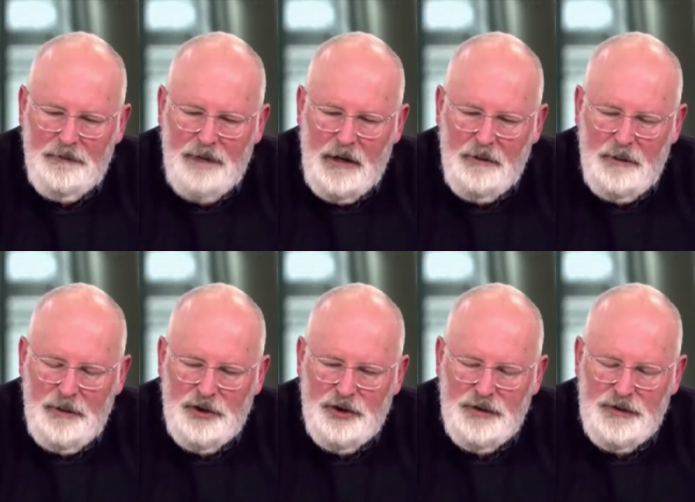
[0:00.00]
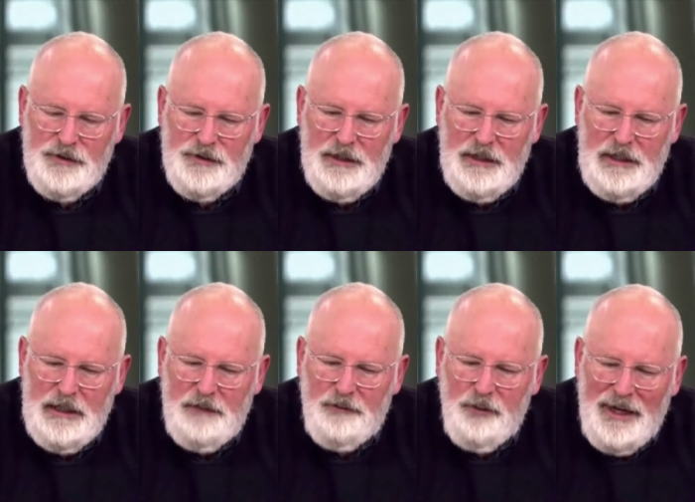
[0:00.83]
of our emissions.
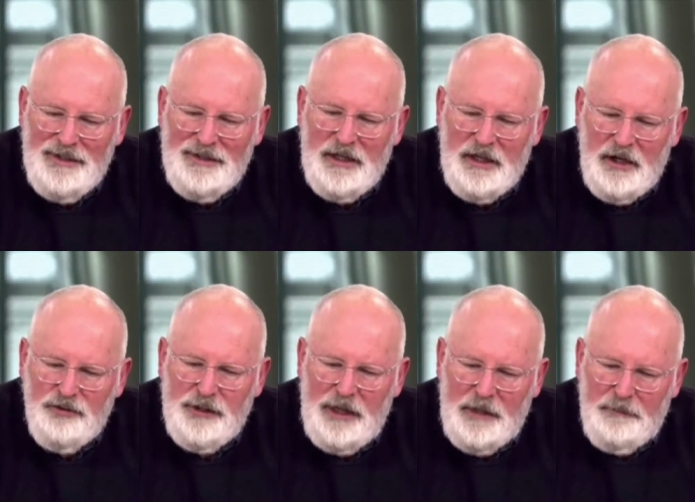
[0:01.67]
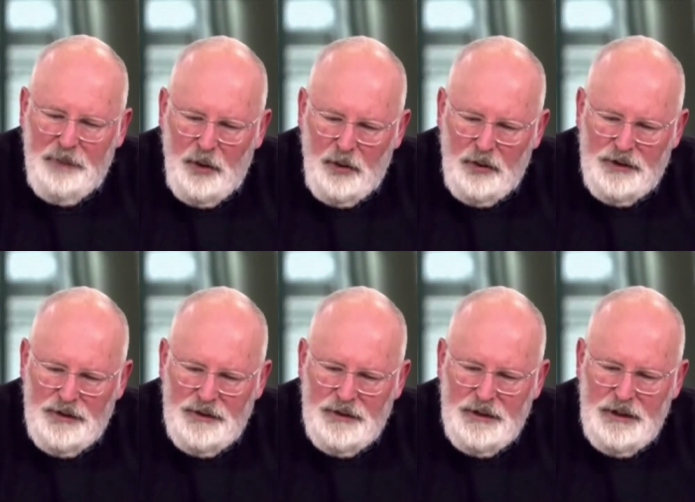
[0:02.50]
If you ask a country like Poland
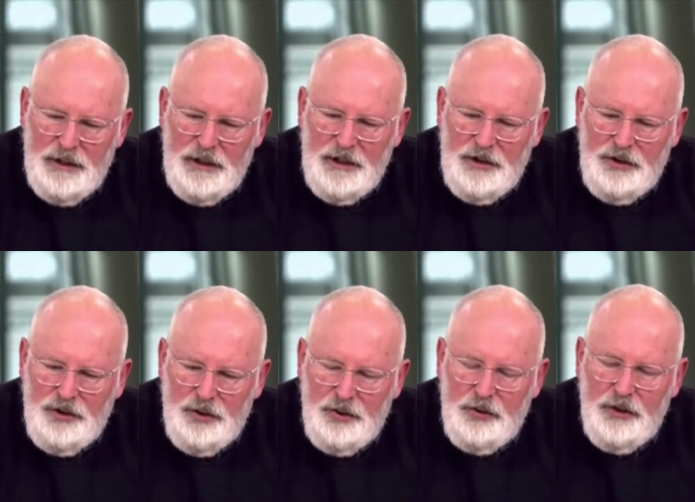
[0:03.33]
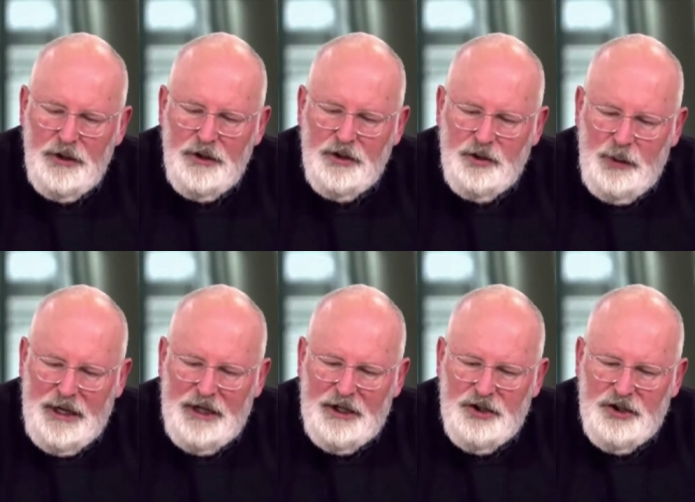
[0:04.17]
to
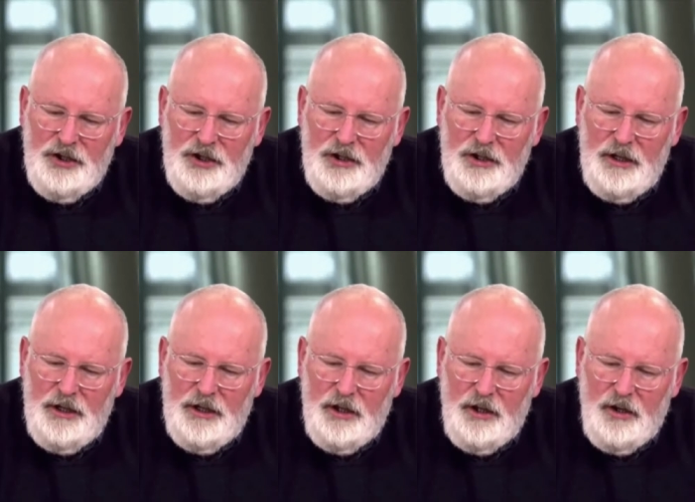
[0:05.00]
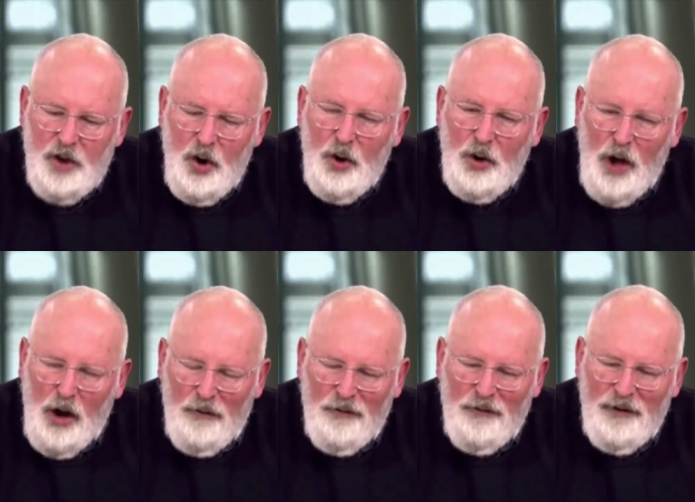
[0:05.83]
switch coal
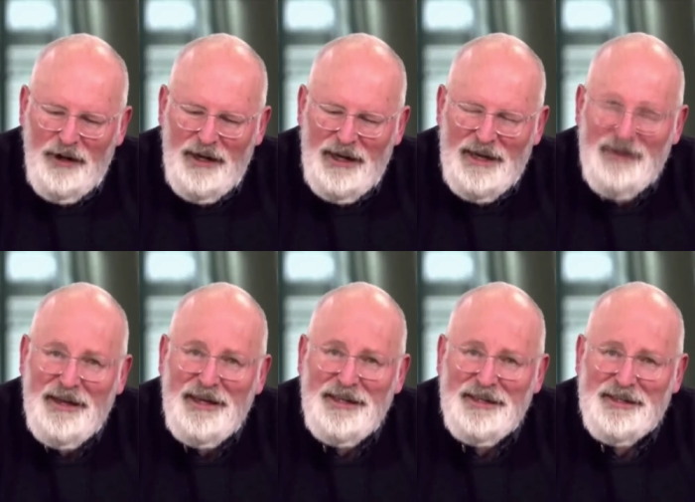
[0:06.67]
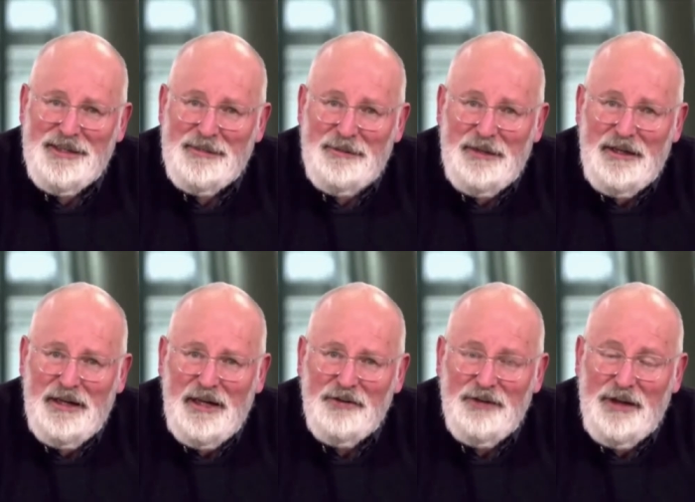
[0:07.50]
off in their heating system, a
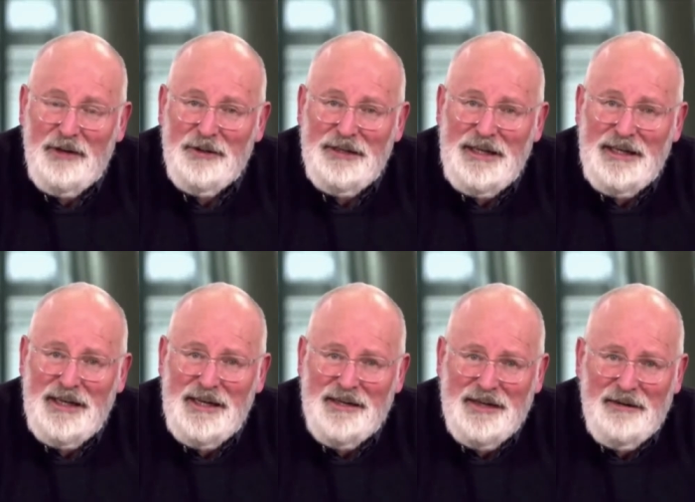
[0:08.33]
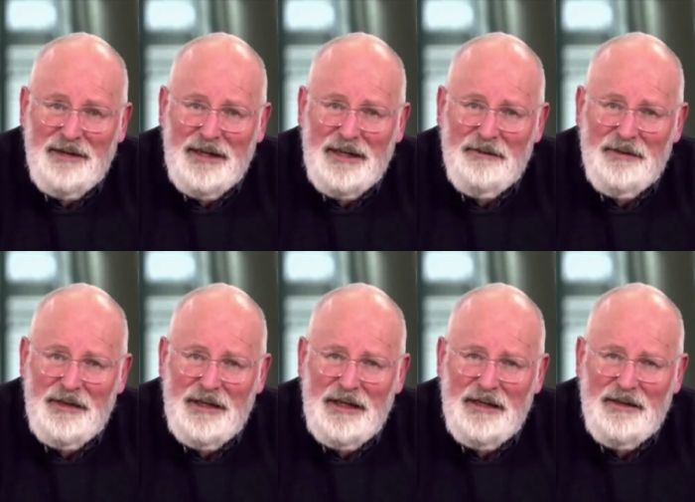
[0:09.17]
country that will need heating given
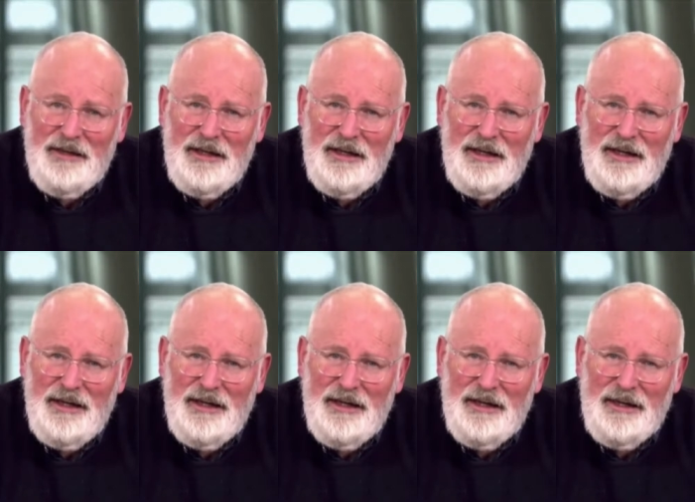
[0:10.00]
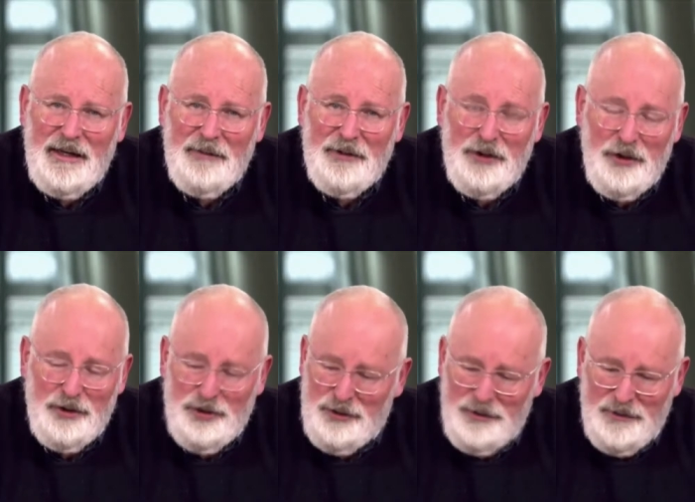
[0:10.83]
the
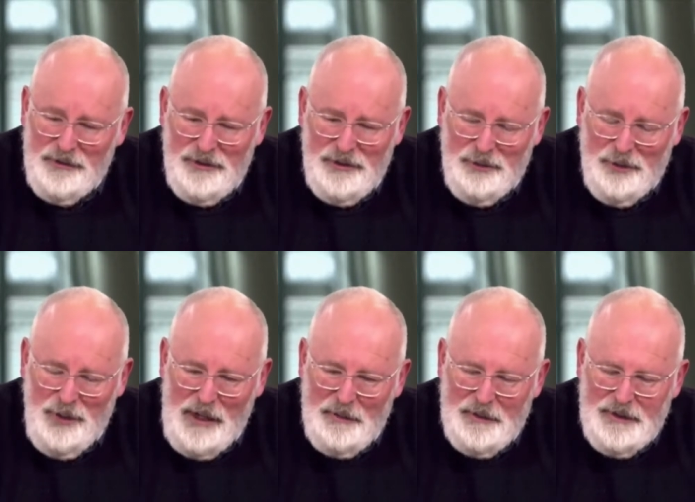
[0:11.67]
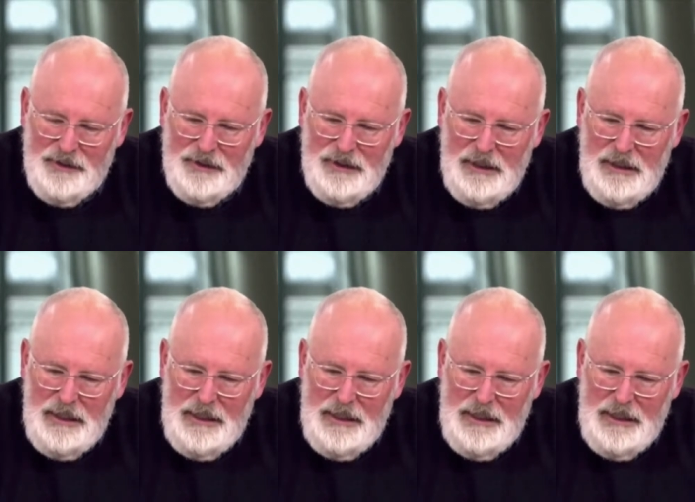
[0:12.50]
climatological requirements,